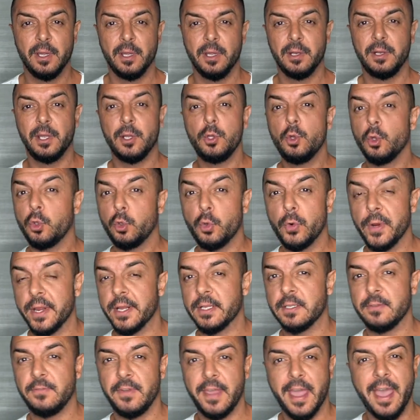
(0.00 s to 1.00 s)
the
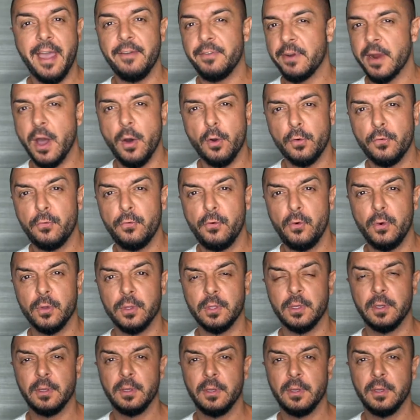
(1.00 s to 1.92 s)
nutrients we have in our food.